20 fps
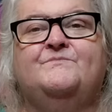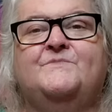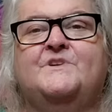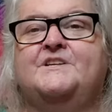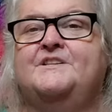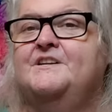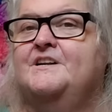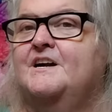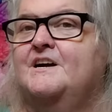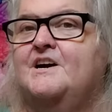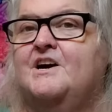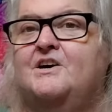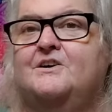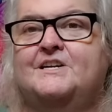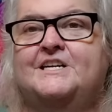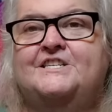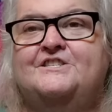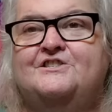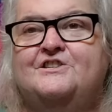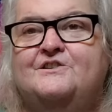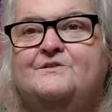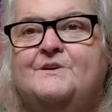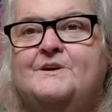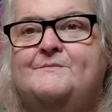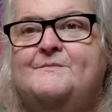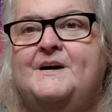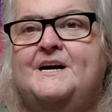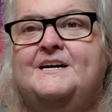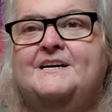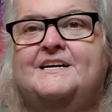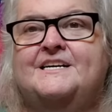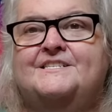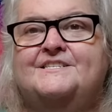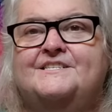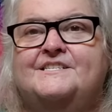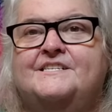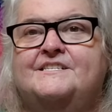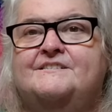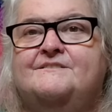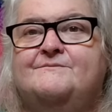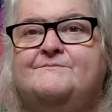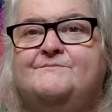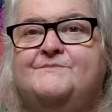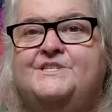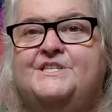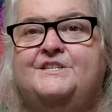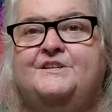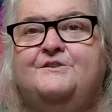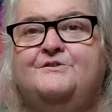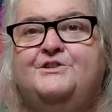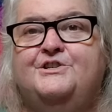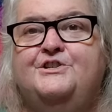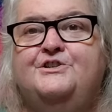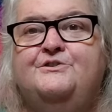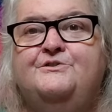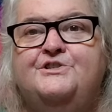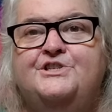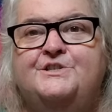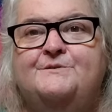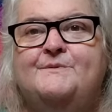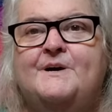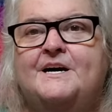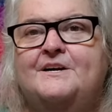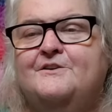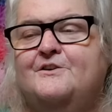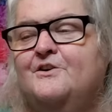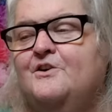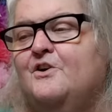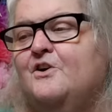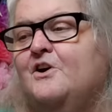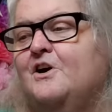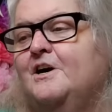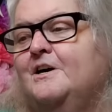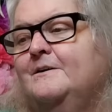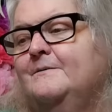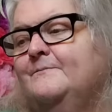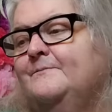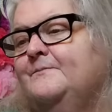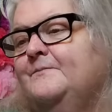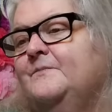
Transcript: And I called Angela right back. I said, 10.02, she's back in her car.